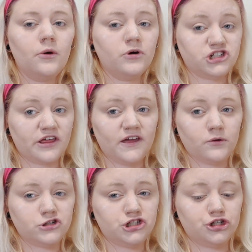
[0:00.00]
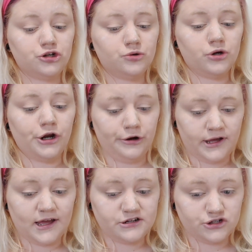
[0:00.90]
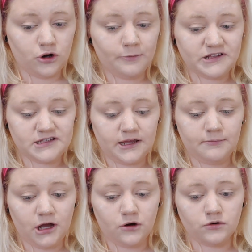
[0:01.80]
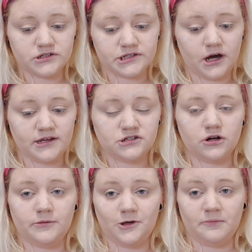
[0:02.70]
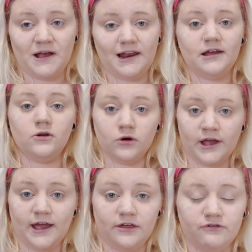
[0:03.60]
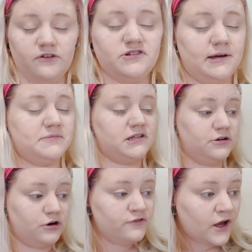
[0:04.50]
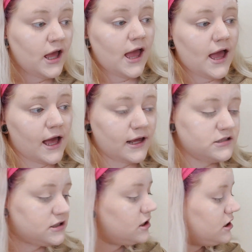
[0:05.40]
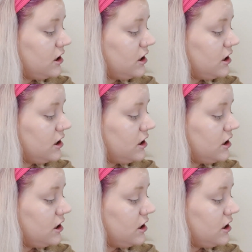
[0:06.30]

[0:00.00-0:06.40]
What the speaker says: which I think would do an okay job. It's in my Golden Skies Jolie Beauty palette, look 83 for 10% off. And